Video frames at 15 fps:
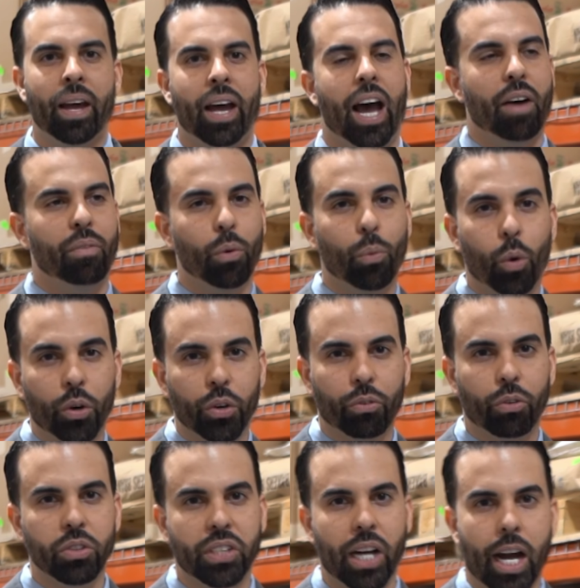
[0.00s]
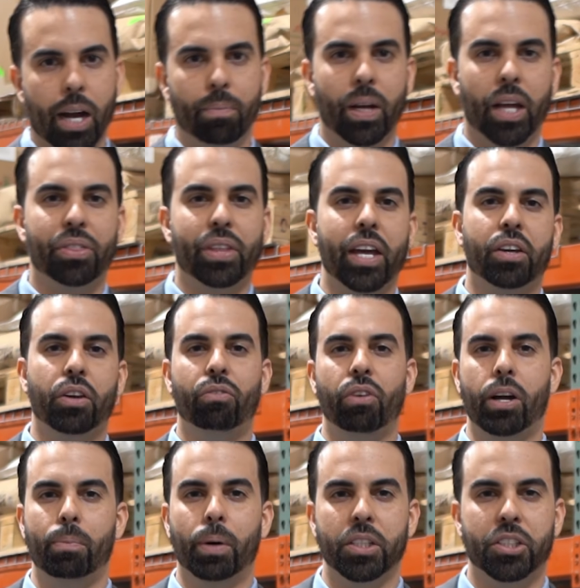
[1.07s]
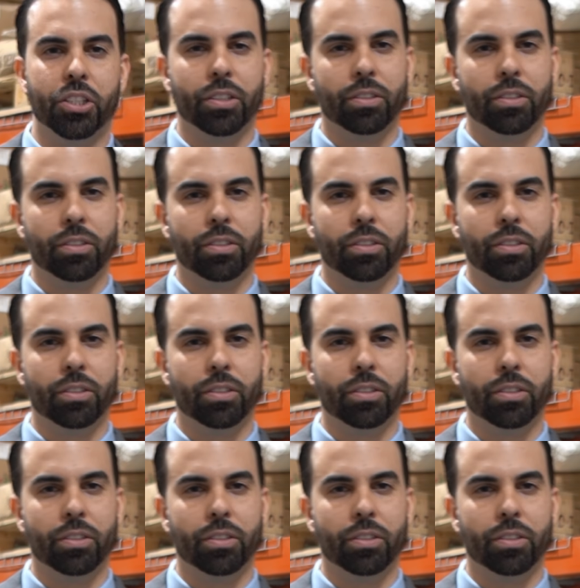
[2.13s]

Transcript: Have a wonderful time and thank you very much.